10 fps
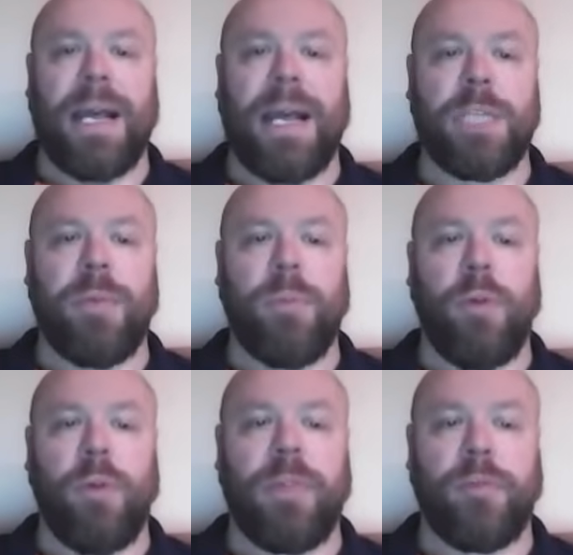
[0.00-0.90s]
as we
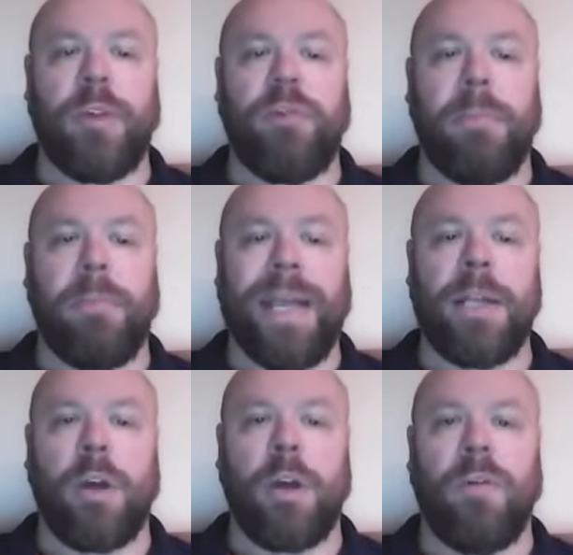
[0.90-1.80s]
move through the
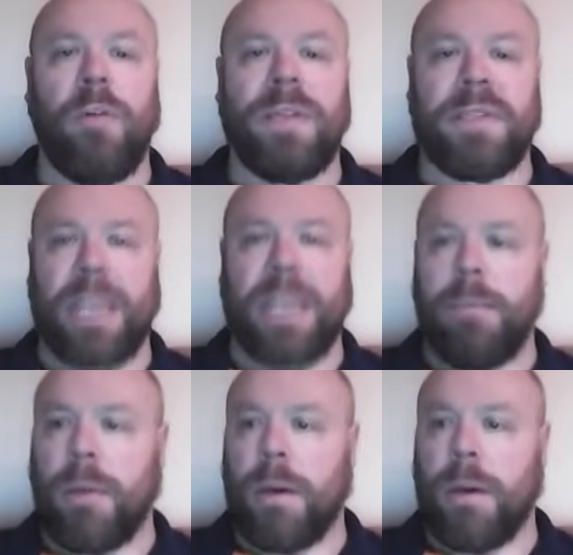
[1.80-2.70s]
remainder of
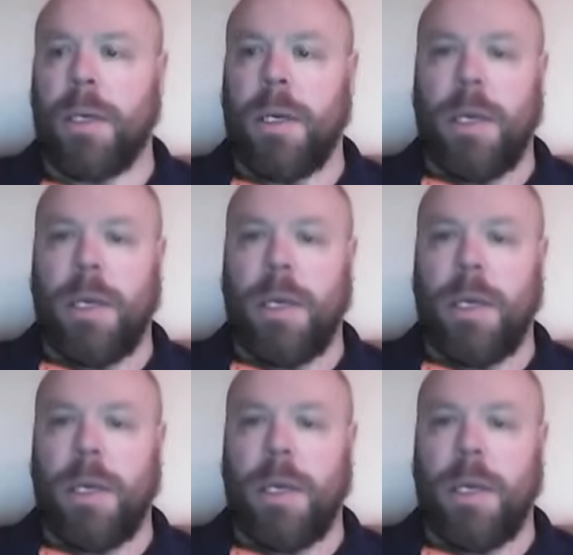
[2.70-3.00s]
December.